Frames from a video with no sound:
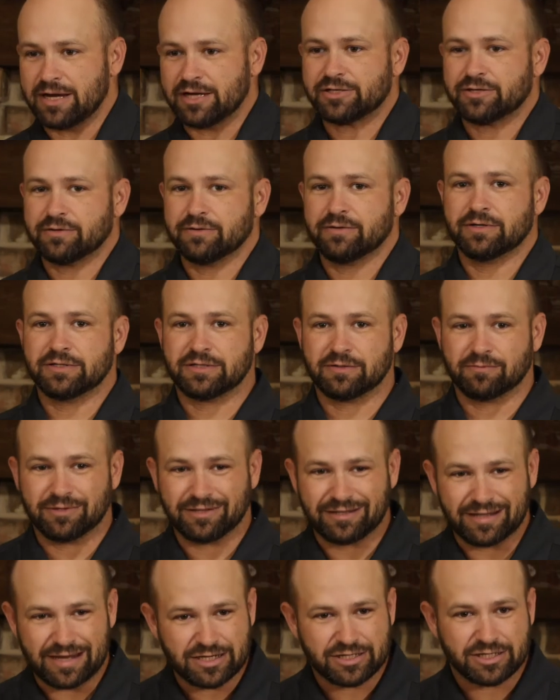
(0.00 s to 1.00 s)
make sure there's a
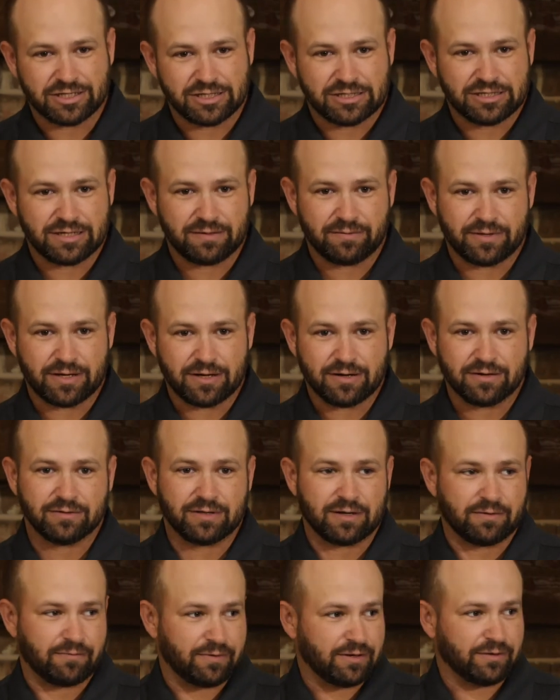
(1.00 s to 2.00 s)
relationship there
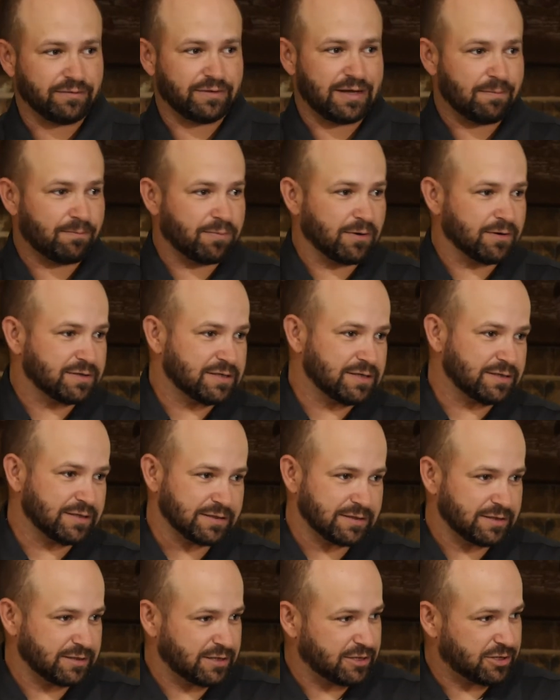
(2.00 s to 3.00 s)
and that that person
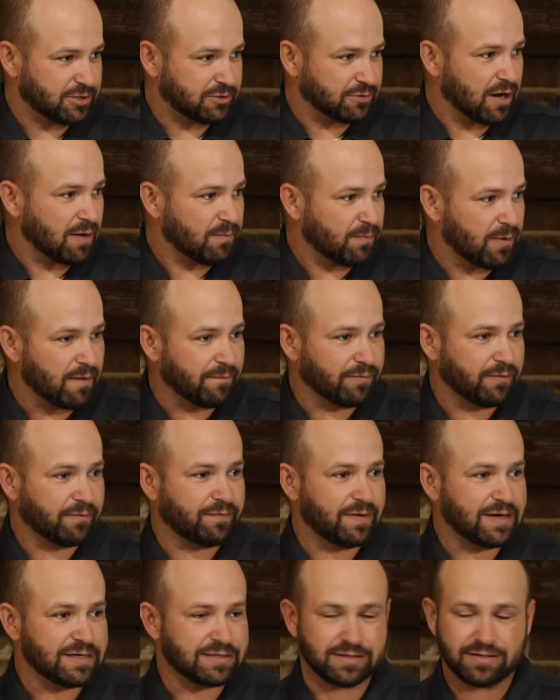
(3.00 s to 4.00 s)
doesn't just drop off the
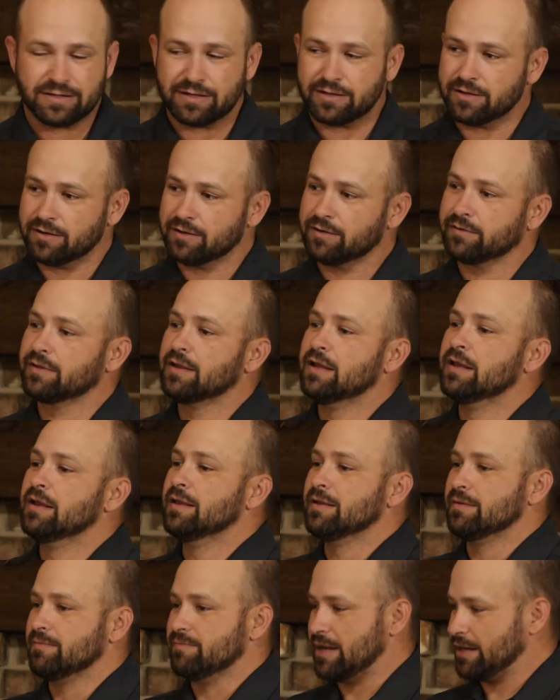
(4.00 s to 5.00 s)
face of the earth,
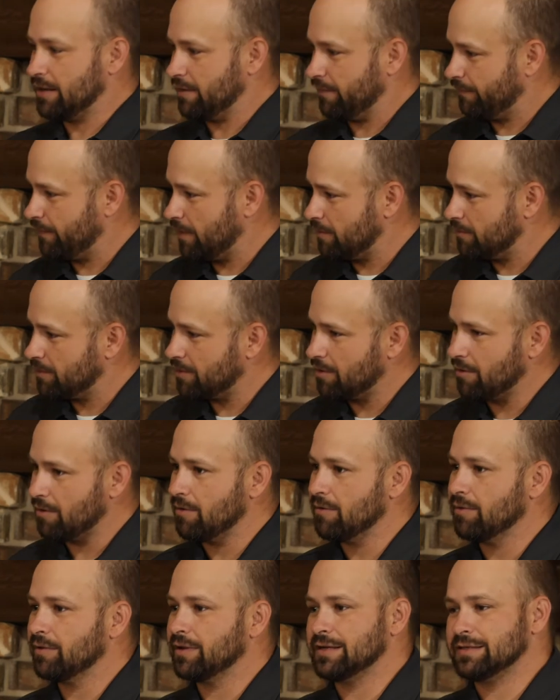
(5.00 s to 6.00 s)
make a phone
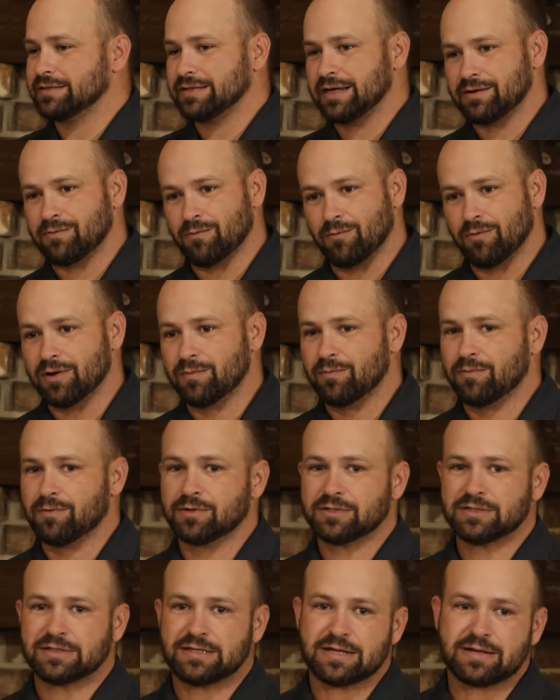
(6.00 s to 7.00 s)
call and take one
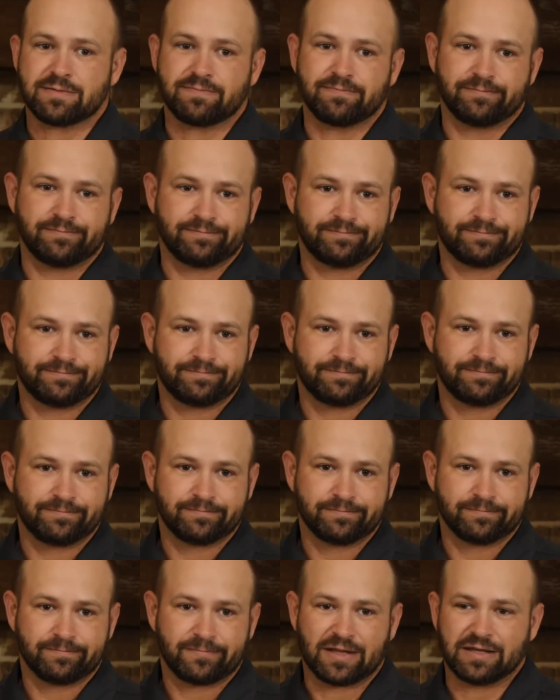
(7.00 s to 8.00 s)
more step.
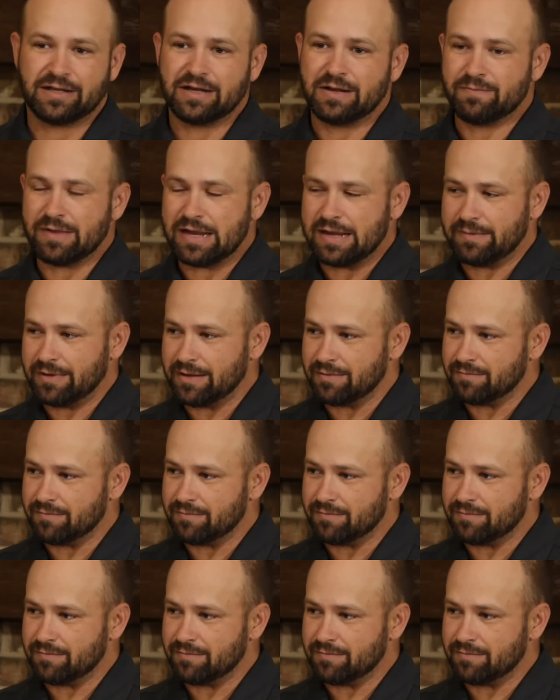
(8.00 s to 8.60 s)
And then maybe